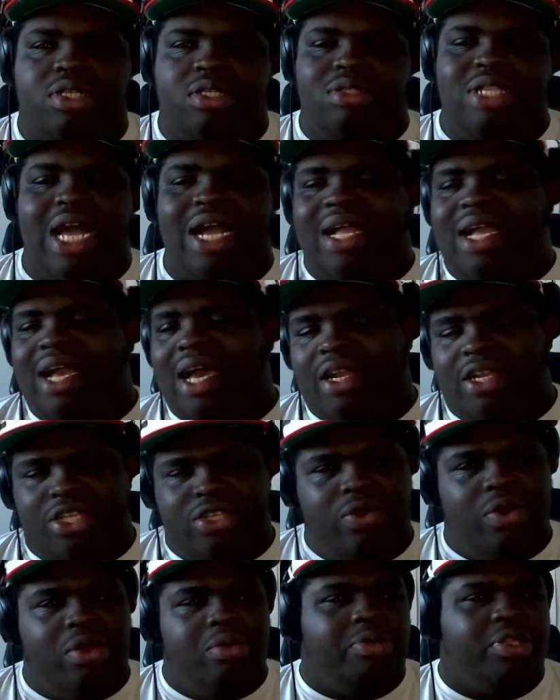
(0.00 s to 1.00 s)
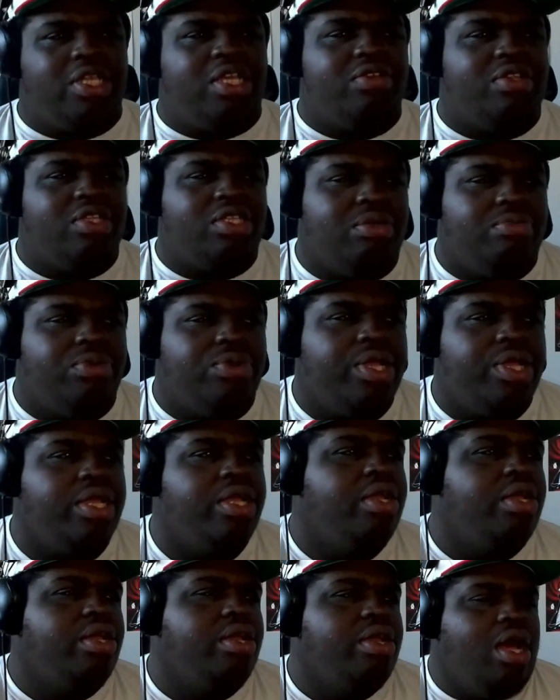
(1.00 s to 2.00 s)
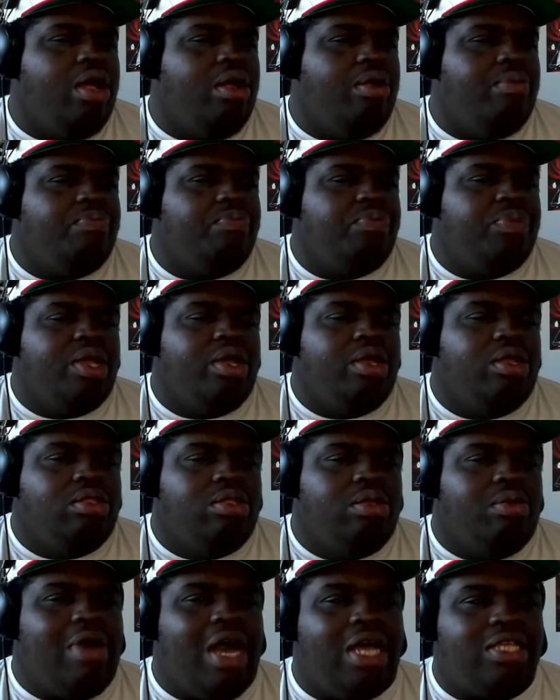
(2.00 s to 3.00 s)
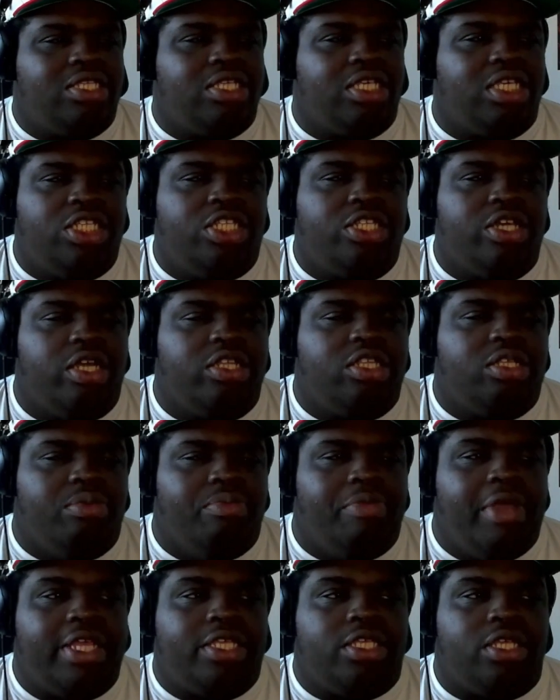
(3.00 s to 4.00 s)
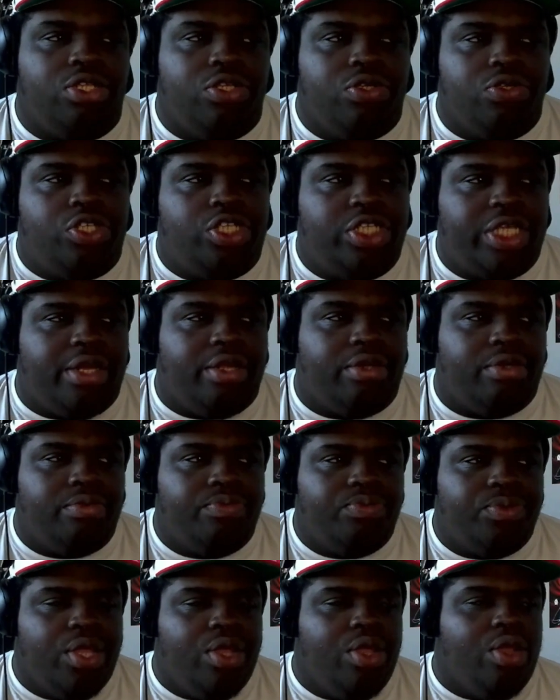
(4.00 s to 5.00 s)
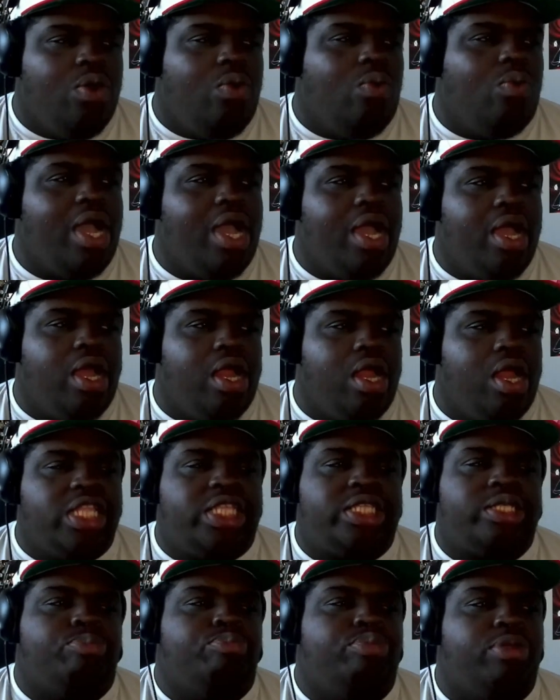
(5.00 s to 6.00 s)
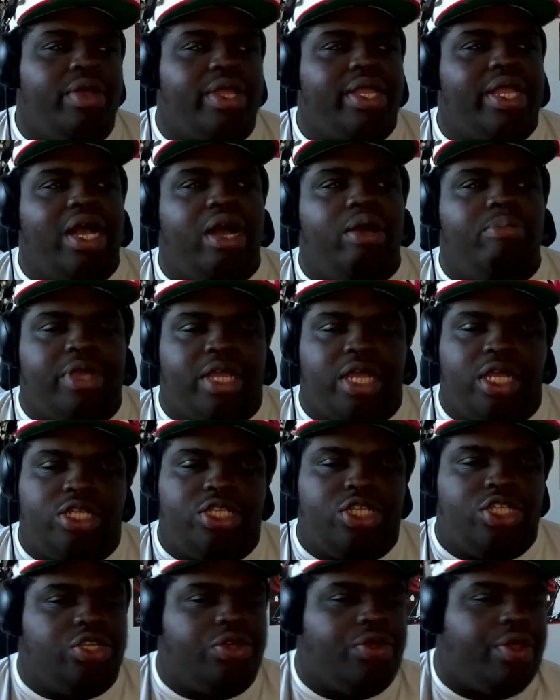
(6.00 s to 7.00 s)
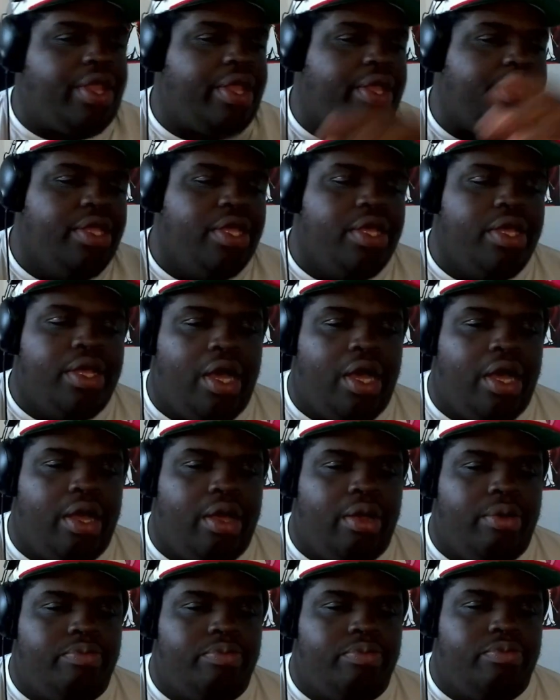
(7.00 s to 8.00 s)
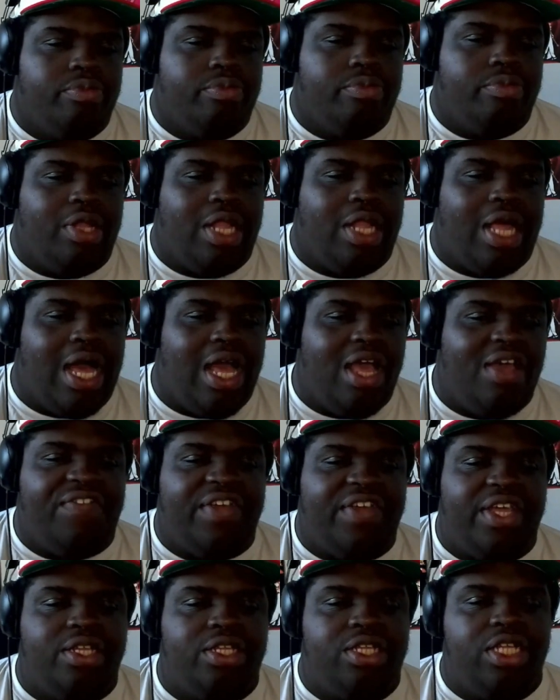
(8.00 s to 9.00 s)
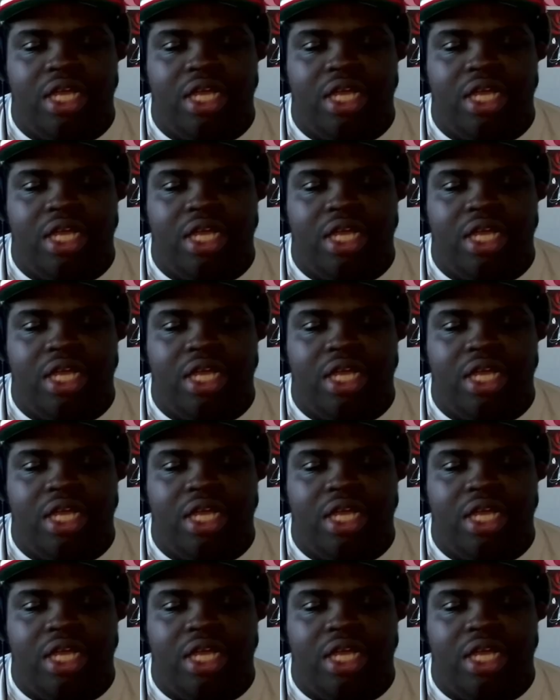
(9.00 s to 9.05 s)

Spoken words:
not cut it short, but to give the summary, Masaki makes a new channel where it's blowing up because she's showing live in